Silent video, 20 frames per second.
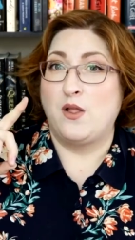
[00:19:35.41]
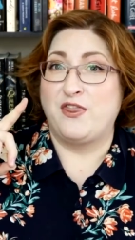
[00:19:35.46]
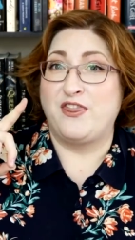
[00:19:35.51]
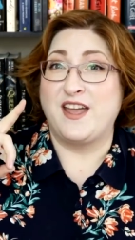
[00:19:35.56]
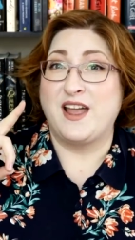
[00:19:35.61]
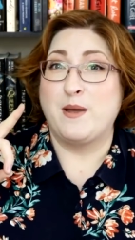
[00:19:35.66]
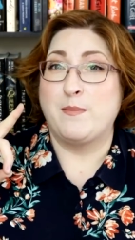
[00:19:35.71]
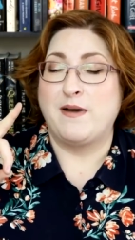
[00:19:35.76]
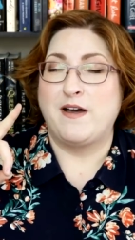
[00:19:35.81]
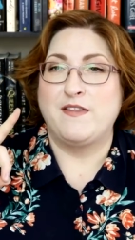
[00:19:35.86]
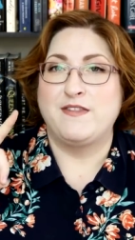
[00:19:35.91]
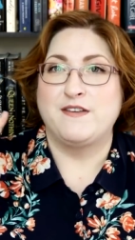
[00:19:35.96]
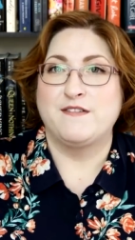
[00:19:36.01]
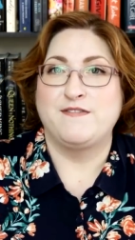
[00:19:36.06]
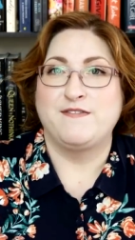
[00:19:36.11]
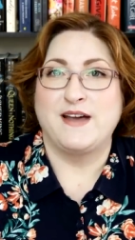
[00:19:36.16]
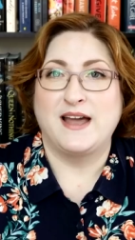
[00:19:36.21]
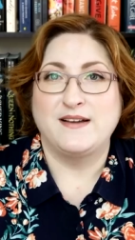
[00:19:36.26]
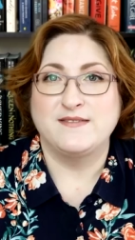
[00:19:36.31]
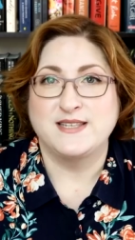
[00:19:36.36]
Think about the
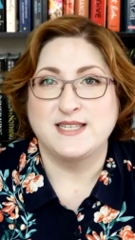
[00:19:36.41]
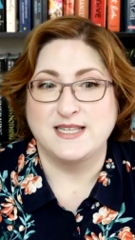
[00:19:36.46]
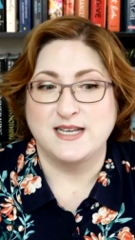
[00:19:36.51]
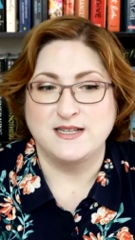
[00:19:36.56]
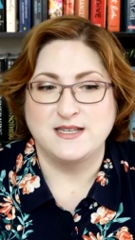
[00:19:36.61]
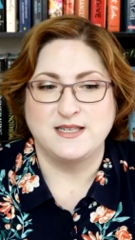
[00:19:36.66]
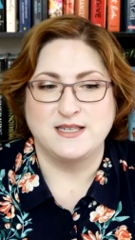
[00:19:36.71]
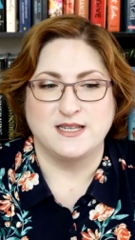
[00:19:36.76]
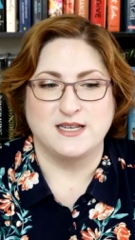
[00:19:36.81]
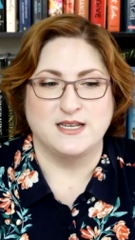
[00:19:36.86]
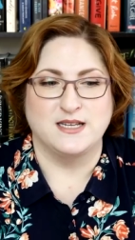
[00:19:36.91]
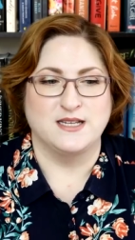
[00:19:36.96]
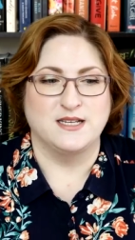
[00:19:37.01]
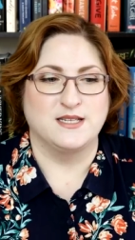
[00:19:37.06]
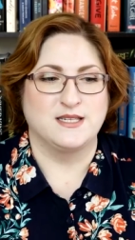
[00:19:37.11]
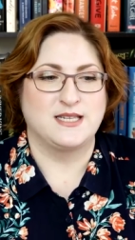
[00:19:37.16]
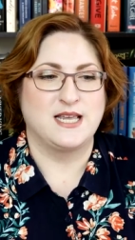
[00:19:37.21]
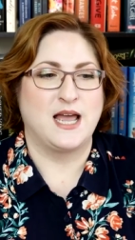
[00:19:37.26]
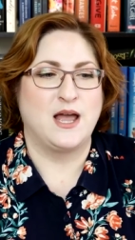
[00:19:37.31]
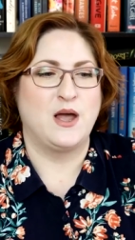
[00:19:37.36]
five
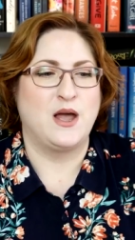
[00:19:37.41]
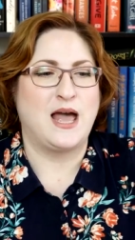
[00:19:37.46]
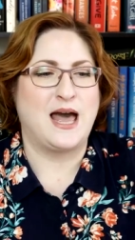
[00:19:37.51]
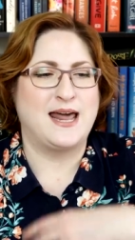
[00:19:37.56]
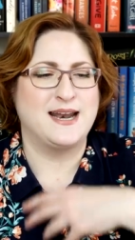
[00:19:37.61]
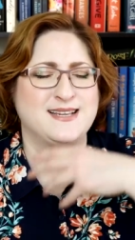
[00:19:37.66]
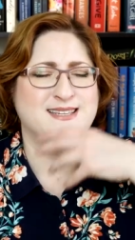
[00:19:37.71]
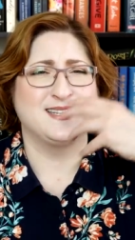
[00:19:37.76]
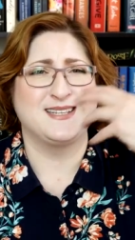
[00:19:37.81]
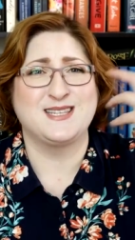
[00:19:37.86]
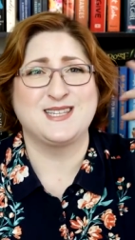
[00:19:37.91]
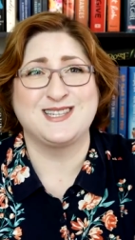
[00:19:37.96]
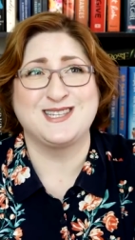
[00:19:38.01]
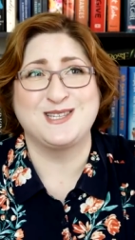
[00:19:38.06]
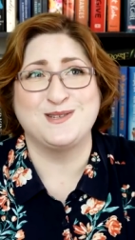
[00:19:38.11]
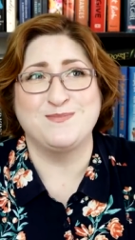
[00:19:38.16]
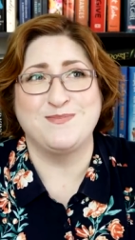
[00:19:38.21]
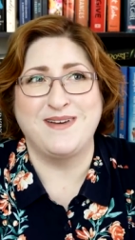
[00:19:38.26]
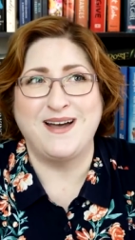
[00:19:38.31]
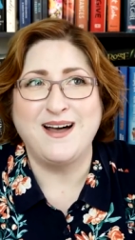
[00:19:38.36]
senses. How does it
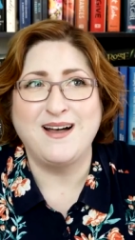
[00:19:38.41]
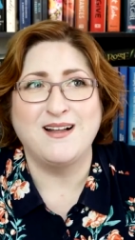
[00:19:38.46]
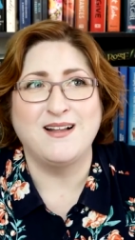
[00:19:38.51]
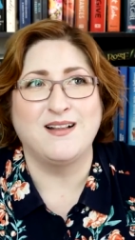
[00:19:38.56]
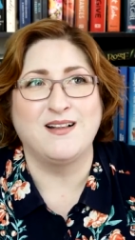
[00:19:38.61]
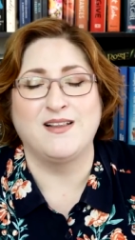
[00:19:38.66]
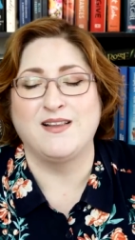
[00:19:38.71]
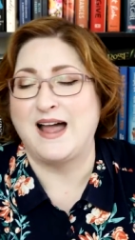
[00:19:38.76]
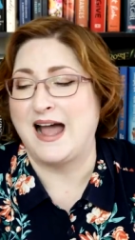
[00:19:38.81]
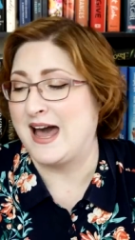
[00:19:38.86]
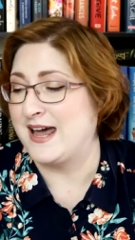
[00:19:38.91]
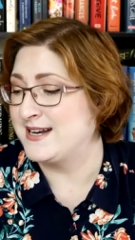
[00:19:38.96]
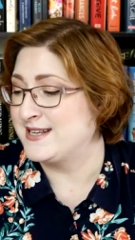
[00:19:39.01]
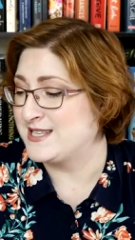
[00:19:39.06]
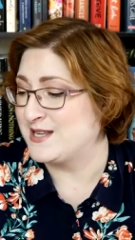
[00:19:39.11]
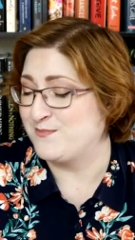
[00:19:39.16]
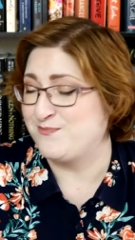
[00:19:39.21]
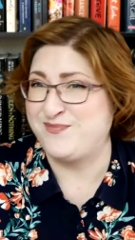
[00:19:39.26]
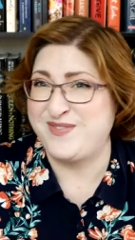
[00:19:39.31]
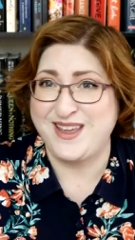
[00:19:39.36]
smell? How does
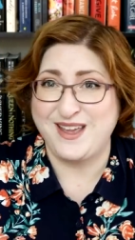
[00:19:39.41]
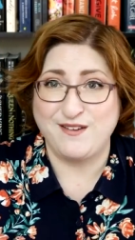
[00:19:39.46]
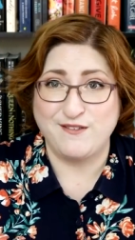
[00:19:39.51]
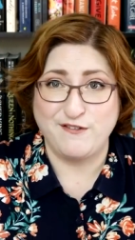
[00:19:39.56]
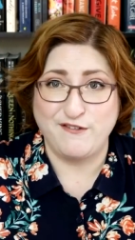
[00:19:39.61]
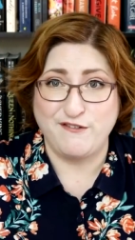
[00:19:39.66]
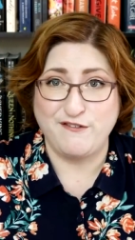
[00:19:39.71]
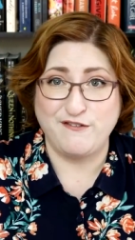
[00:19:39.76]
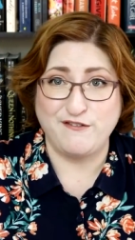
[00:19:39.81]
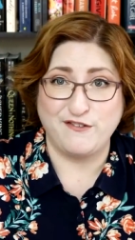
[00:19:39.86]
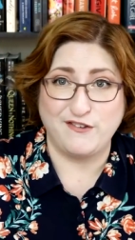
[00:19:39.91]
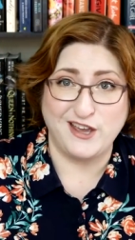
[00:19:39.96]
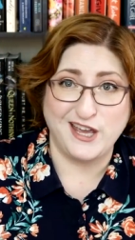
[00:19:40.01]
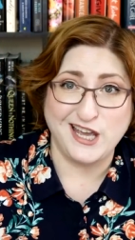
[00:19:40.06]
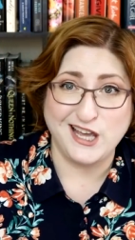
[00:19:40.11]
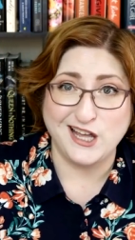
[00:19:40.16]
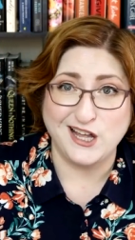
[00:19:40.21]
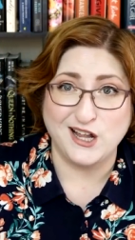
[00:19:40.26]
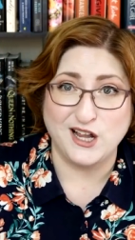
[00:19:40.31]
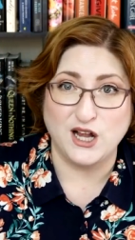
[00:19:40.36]
something
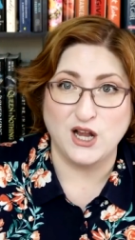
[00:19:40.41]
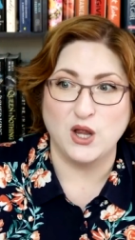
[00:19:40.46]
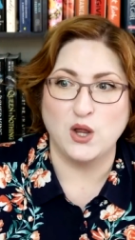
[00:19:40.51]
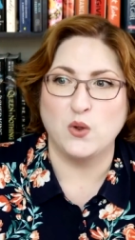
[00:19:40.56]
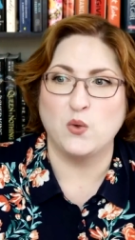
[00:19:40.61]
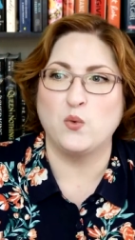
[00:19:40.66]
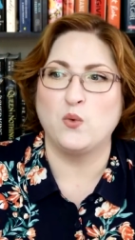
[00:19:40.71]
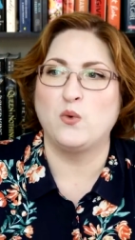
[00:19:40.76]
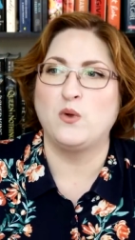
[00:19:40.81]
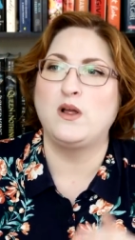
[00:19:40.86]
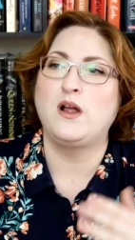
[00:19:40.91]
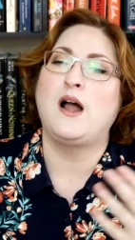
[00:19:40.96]
feel?